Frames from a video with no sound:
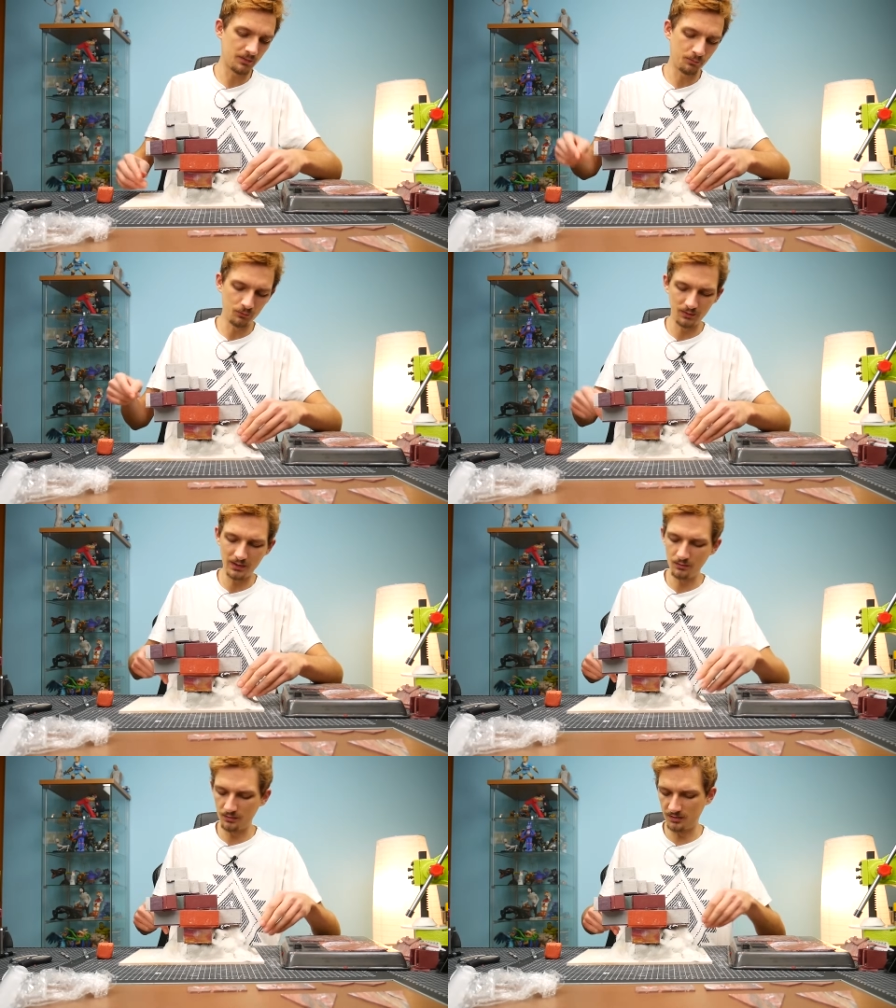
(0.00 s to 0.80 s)
I put a
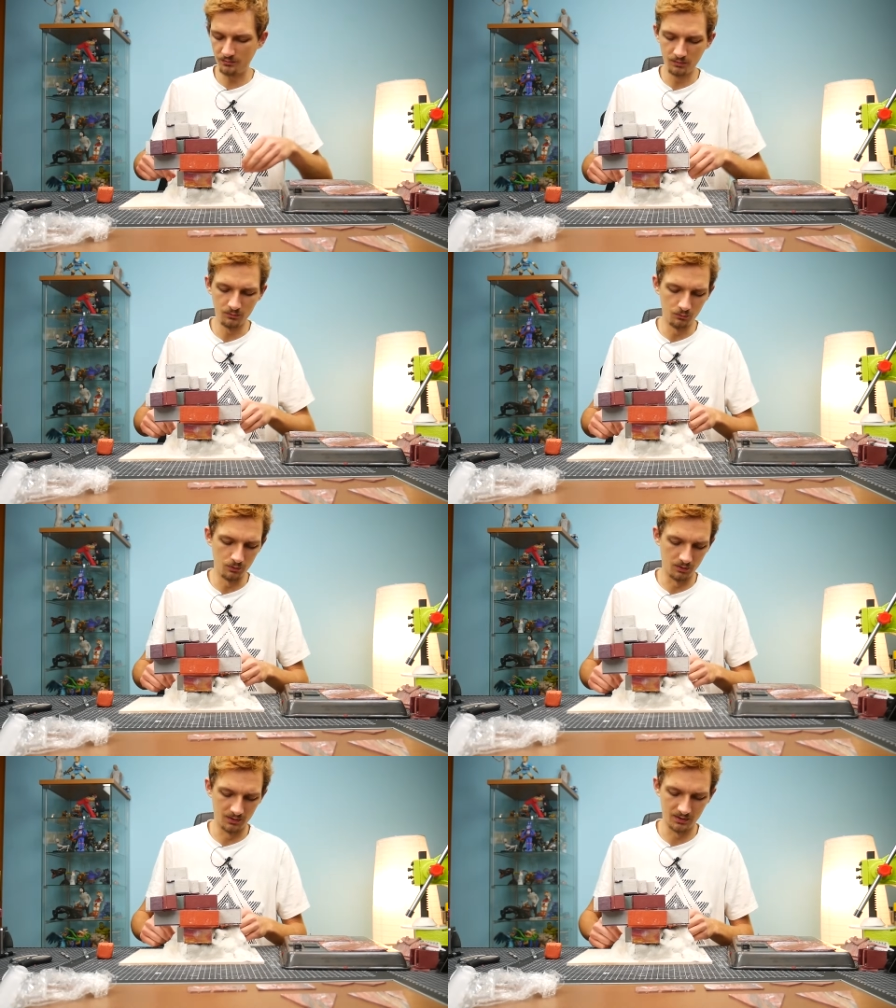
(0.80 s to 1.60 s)
lot of the
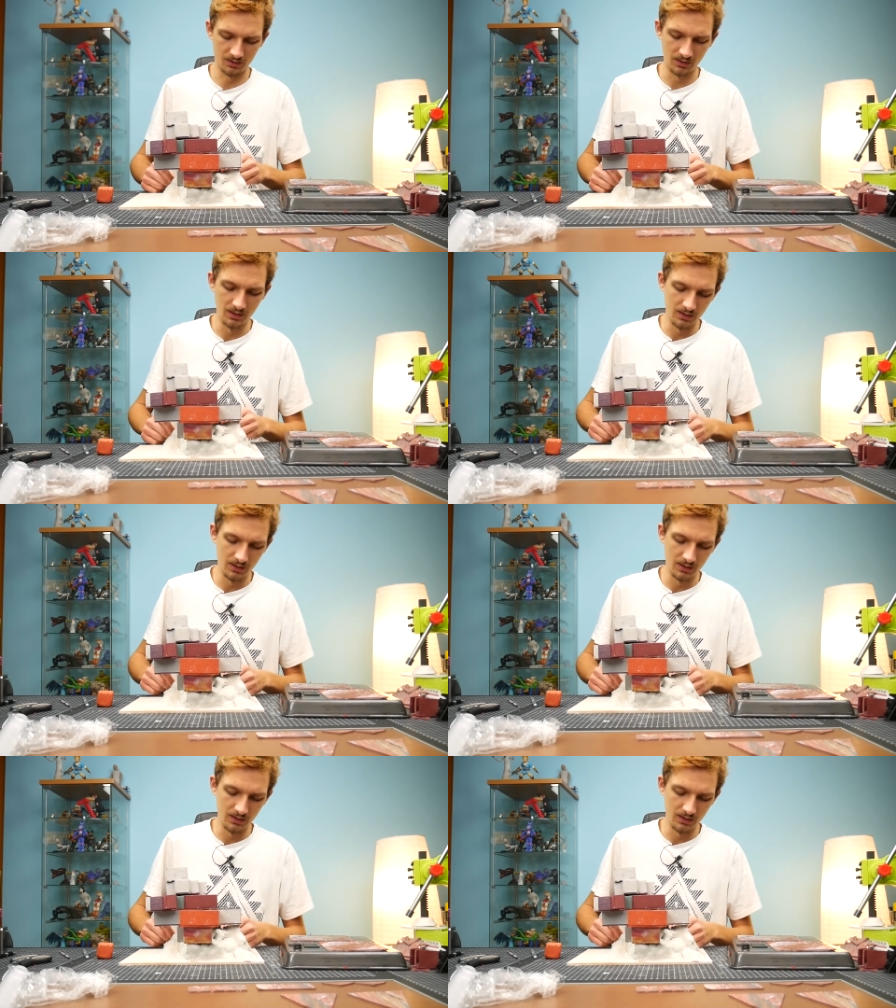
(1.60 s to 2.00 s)
water,